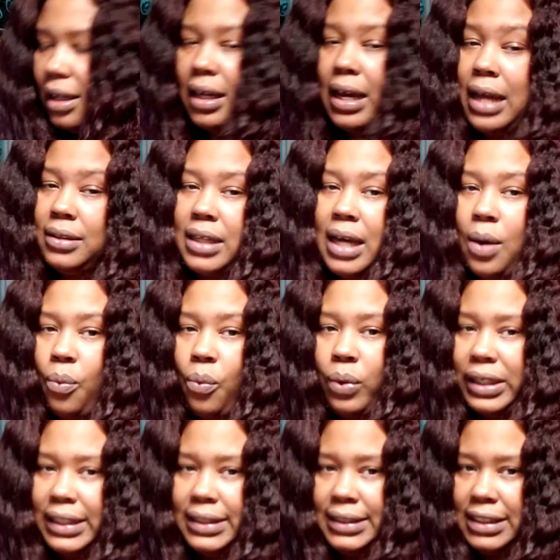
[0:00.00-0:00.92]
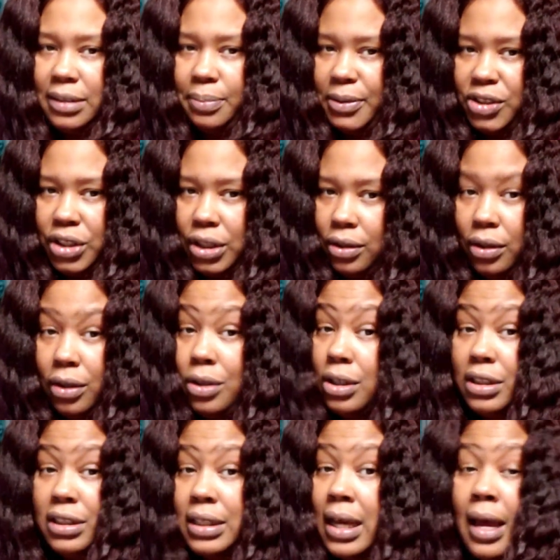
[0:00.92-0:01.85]
I wanted these particular
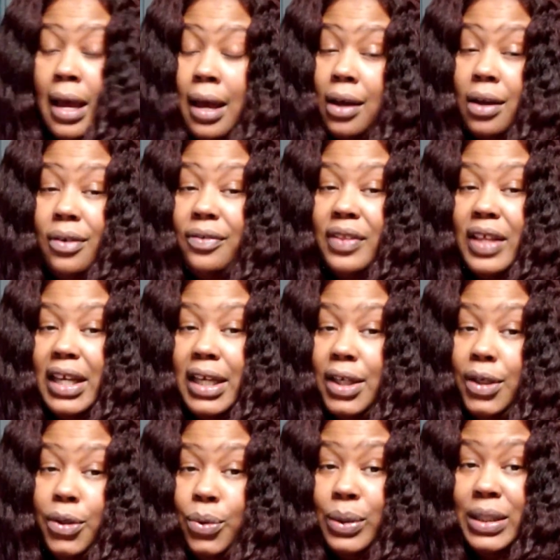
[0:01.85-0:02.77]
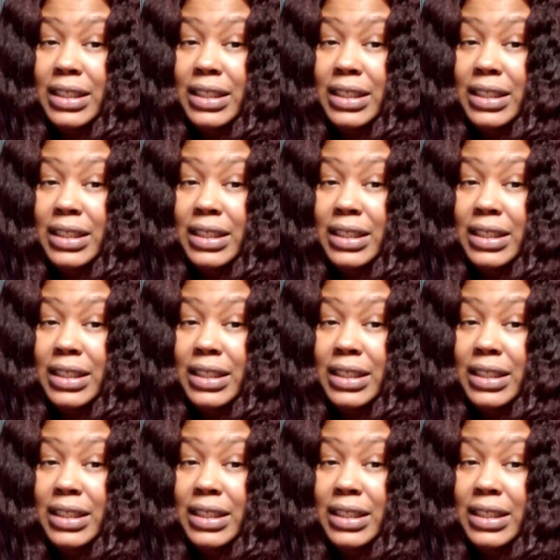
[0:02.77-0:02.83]
hooks. I don't think he knew